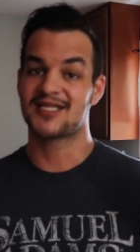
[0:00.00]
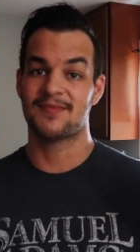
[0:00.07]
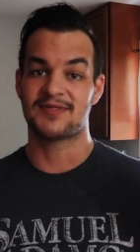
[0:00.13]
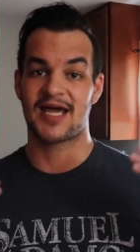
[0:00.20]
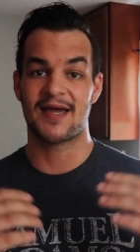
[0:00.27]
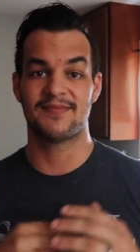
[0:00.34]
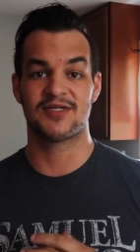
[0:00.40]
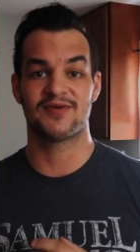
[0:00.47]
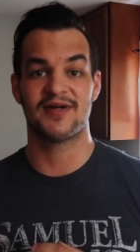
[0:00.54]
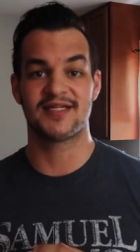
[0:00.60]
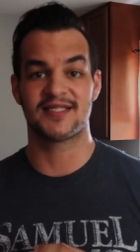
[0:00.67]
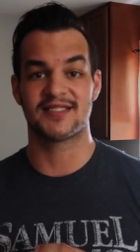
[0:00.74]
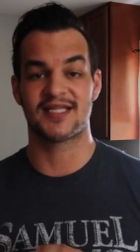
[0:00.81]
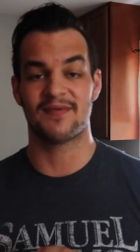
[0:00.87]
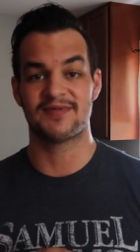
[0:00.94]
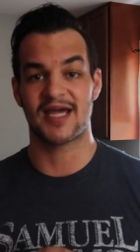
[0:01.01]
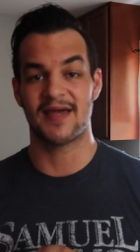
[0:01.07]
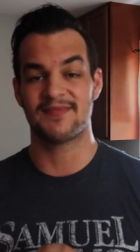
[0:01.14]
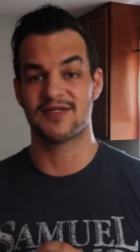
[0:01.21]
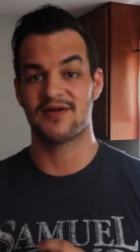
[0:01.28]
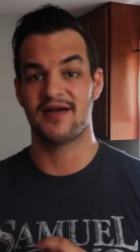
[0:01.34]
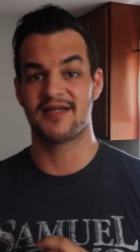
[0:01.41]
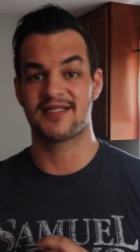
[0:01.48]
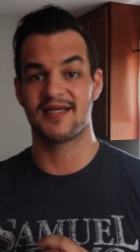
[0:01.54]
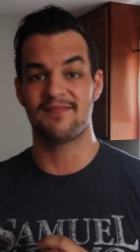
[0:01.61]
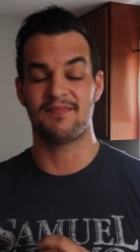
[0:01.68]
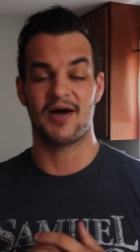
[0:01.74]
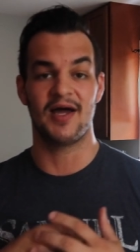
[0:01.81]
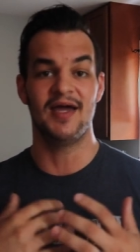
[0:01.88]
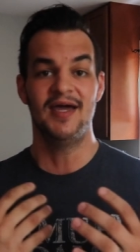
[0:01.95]
Sometimes there is and sometimes there
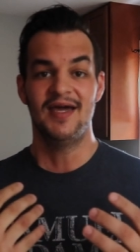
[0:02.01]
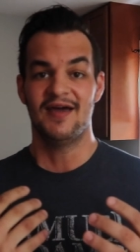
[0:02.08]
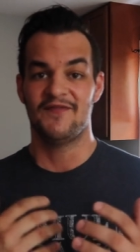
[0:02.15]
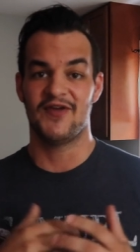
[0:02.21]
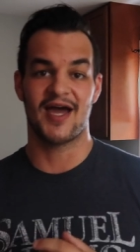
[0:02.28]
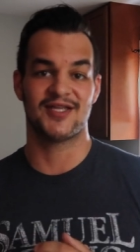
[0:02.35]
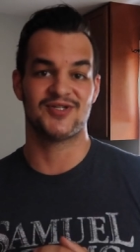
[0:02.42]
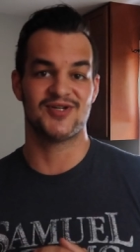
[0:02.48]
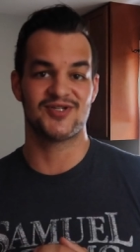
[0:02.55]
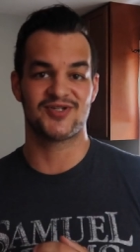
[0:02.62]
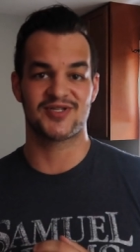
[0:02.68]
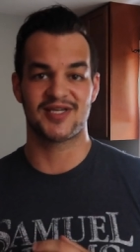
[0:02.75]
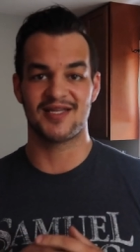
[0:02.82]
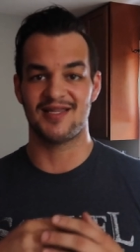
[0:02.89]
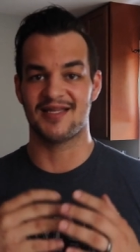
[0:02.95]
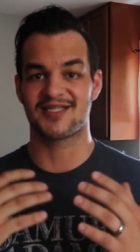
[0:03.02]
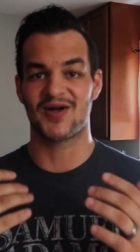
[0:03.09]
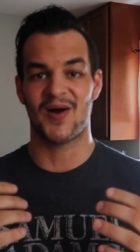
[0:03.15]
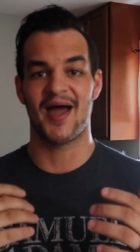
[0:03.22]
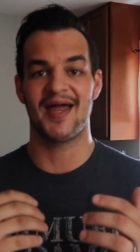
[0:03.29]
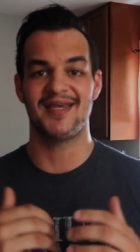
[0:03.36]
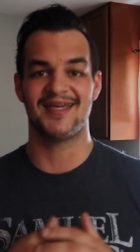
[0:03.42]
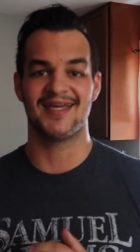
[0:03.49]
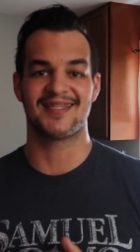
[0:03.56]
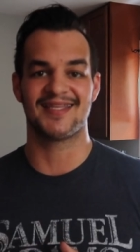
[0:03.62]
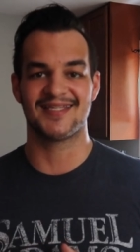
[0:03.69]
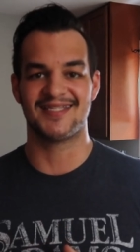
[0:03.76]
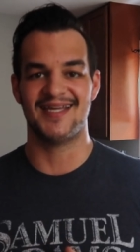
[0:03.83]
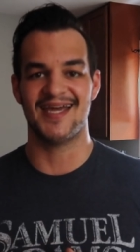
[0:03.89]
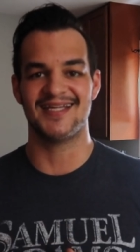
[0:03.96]
isn't, but if you guys are interested, let's go ahead and get
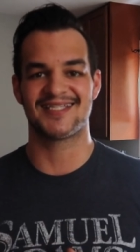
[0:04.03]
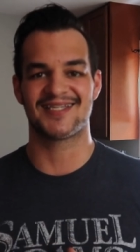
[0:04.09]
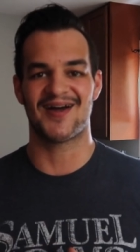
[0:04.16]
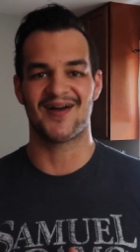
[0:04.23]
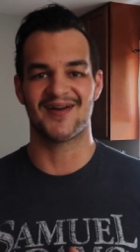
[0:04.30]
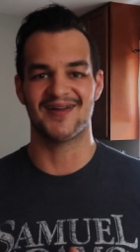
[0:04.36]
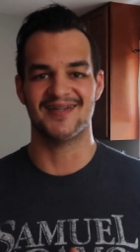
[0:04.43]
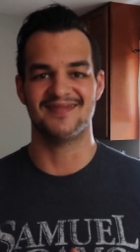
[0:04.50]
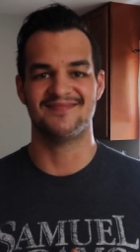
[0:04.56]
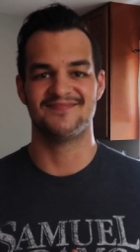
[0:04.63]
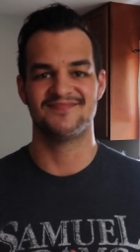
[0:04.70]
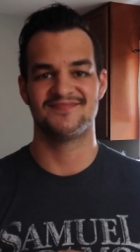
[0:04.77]
this day started.